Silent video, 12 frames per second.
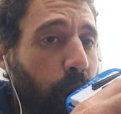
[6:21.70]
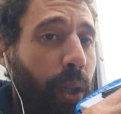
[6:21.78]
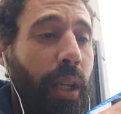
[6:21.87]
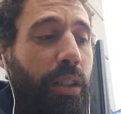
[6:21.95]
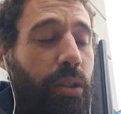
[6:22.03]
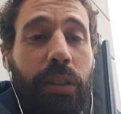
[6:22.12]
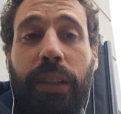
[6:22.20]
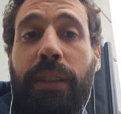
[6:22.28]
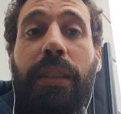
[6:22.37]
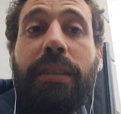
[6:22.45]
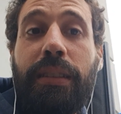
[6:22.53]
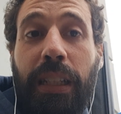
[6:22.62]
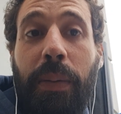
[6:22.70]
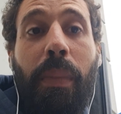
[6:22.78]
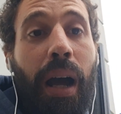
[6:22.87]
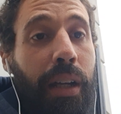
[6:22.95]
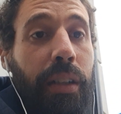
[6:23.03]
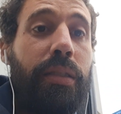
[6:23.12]
Okay, this is a C
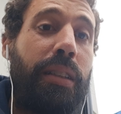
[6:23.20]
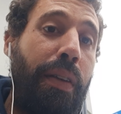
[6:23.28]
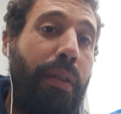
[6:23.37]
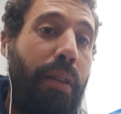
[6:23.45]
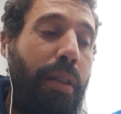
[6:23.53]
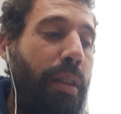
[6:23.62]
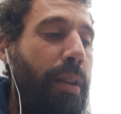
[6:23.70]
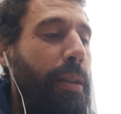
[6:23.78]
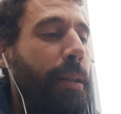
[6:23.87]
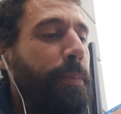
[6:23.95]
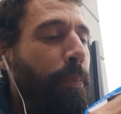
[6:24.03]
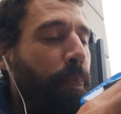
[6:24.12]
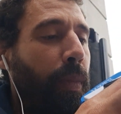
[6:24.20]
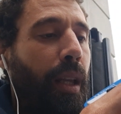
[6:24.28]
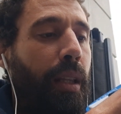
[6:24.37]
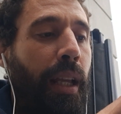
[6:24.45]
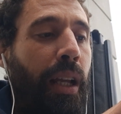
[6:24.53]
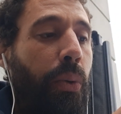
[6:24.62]
minor seventh.
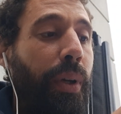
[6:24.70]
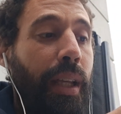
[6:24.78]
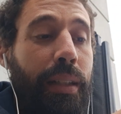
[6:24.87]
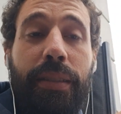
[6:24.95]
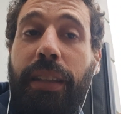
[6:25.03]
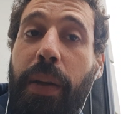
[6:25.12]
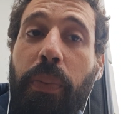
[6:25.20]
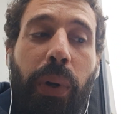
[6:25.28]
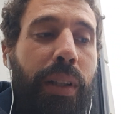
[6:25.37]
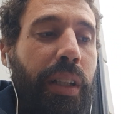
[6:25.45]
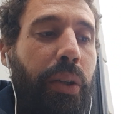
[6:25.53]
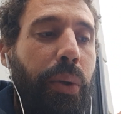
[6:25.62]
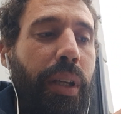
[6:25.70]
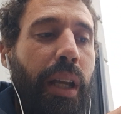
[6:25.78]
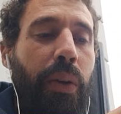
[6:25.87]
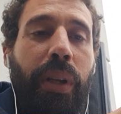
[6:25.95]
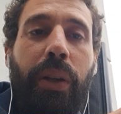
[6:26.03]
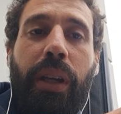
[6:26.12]
Then we can skip 1 degree
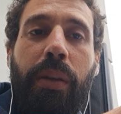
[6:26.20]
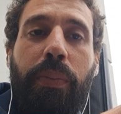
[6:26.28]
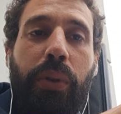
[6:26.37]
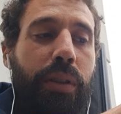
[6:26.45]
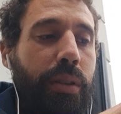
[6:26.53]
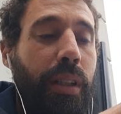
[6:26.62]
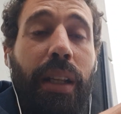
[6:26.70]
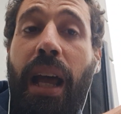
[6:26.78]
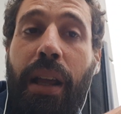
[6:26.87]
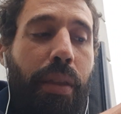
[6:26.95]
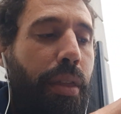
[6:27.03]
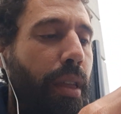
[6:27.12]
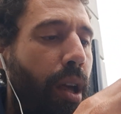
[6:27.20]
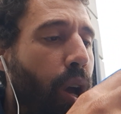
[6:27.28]
and we can put the ninth.